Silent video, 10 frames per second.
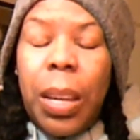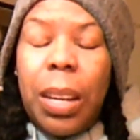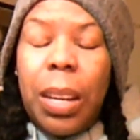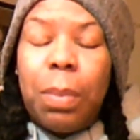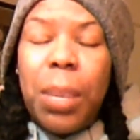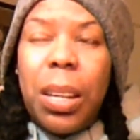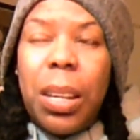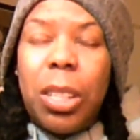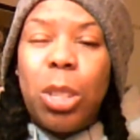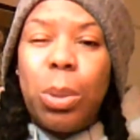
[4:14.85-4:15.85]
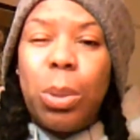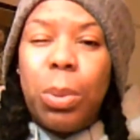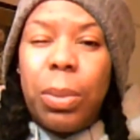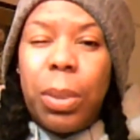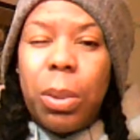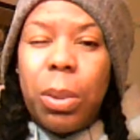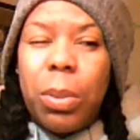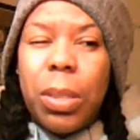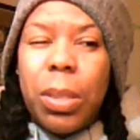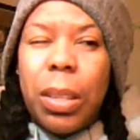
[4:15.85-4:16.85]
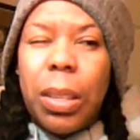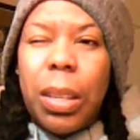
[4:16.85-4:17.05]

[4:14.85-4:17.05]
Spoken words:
And I made two of hers,